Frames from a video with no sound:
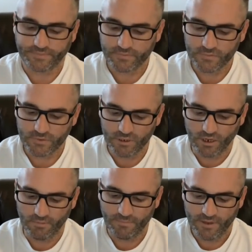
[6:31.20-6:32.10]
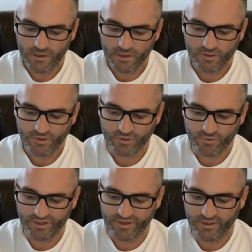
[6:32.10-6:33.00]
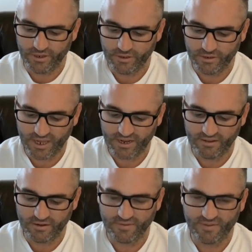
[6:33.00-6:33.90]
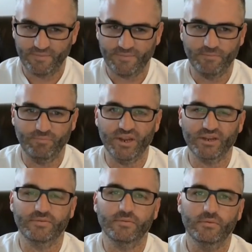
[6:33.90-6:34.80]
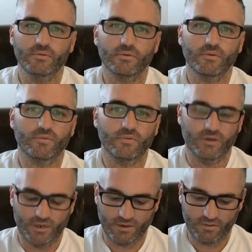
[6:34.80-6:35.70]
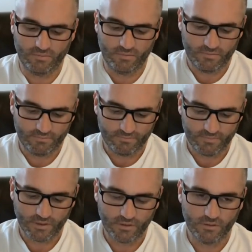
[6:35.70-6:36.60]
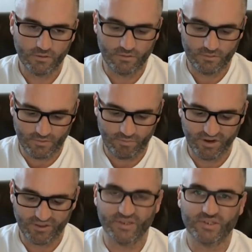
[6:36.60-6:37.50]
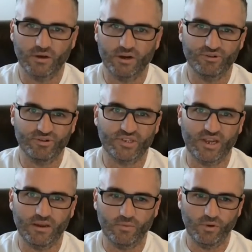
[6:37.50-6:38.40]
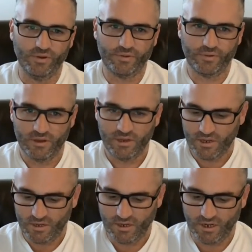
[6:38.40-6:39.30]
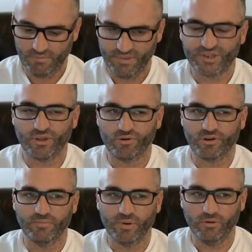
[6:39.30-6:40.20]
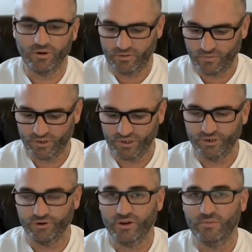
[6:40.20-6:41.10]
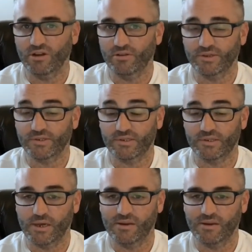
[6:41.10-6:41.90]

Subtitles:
um, those are really the kind of the big um, the big things to understand with this third component, which is your email list, is that